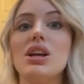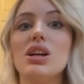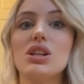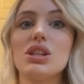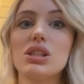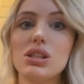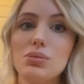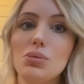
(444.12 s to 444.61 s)

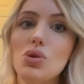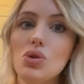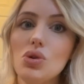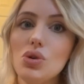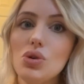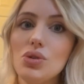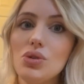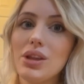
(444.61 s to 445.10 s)

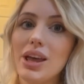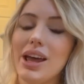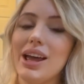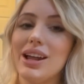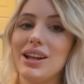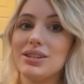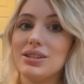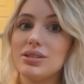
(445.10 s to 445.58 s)
smooth
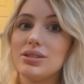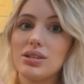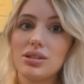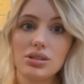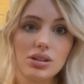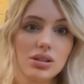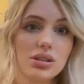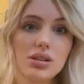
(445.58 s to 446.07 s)
and
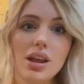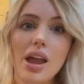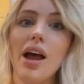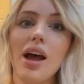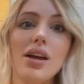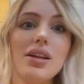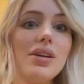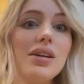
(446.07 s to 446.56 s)
just
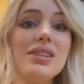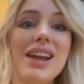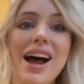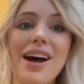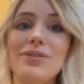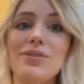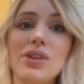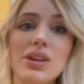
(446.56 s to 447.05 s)

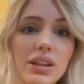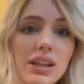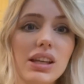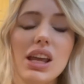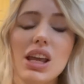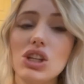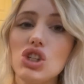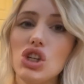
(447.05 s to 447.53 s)
not
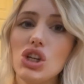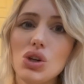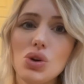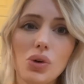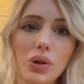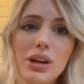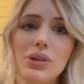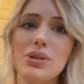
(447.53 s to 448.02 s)
feeling itchy
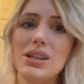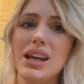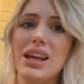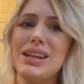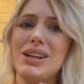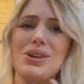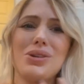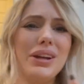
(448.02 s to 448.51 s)
or
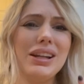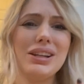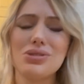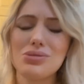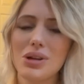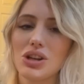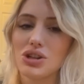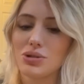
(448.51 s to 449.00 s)
irritated or getting
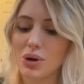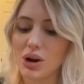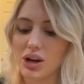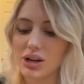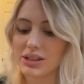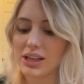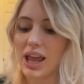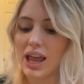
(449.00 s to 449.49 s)
stretch
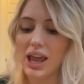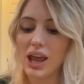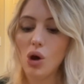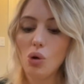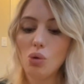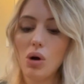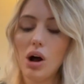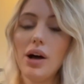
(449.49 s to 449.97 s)
marks?
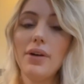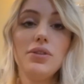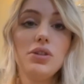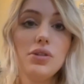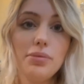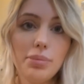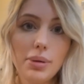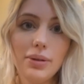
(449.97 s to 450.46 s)
Well, if
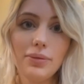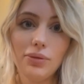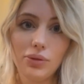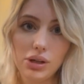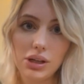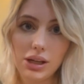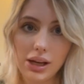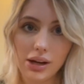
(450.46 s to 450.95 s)
you've been for
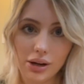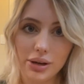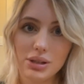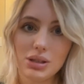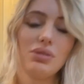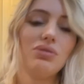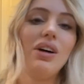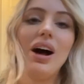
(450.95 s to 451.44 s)

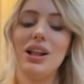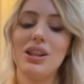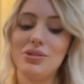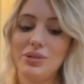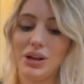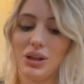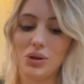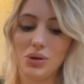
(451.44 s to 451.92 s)
years
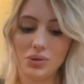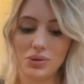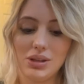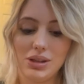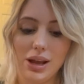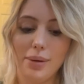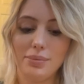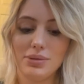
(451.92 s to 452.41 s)
following those
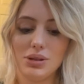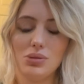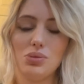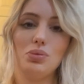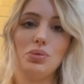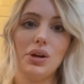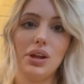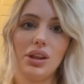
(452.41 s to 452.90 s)
steps
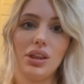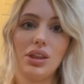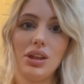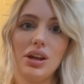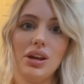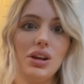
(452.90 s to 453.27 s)
with,